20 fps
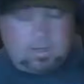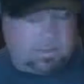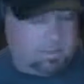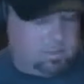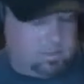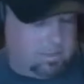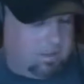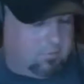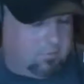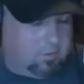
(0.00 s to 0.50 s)

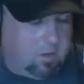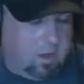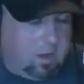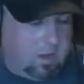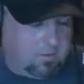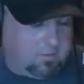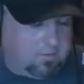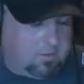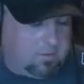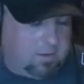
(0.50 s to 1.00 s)
technically never
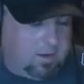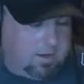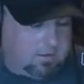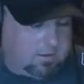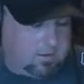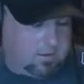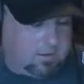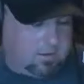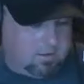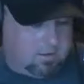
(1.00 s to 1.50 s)
lost and
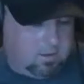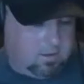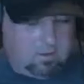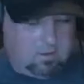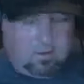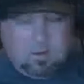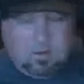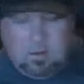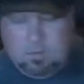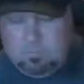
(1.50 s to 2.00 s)
hasn't, you
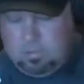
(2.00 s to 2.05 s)
know,